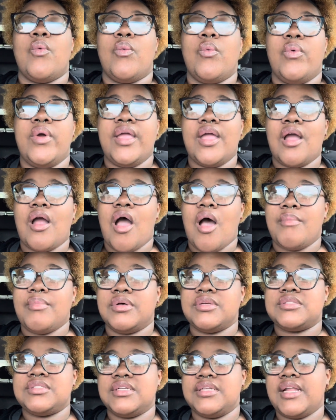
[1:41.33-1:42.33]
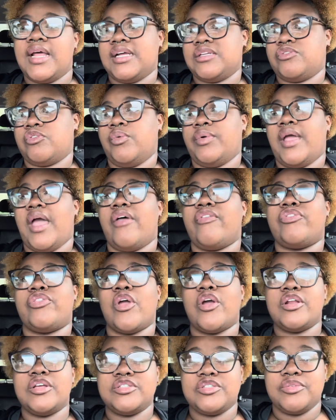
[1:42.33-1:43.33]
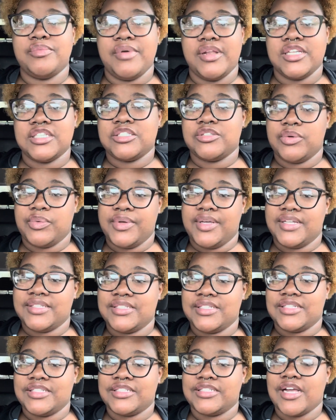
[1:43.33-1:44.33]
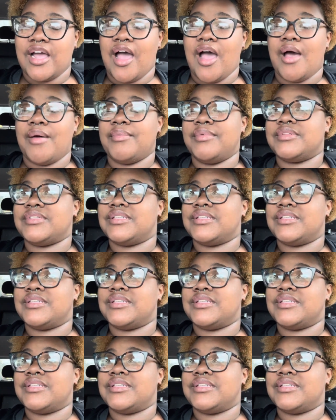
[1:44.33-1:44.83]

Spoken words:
we are almost in Nashville. We got 32 minutes till we get to the shop.